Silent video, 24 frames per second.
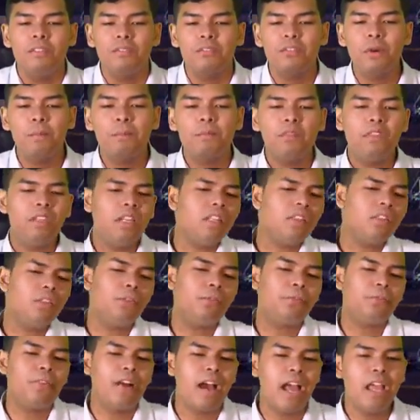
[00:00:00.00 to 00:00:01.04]
From three to
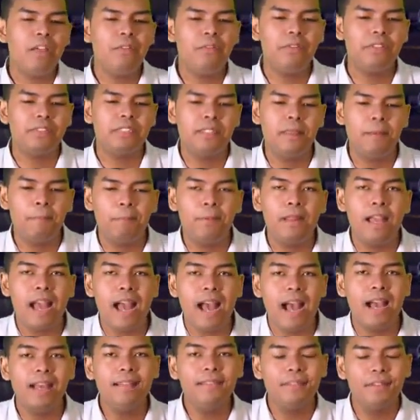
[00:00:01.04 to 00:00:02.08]
five, we simply
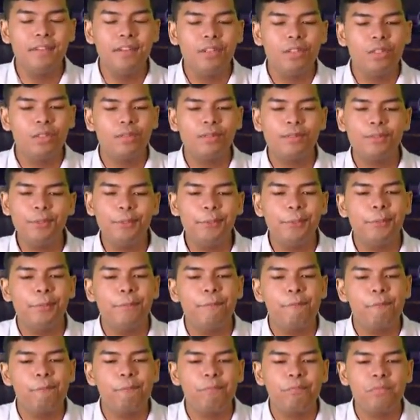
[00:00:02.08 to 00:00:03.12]
add two.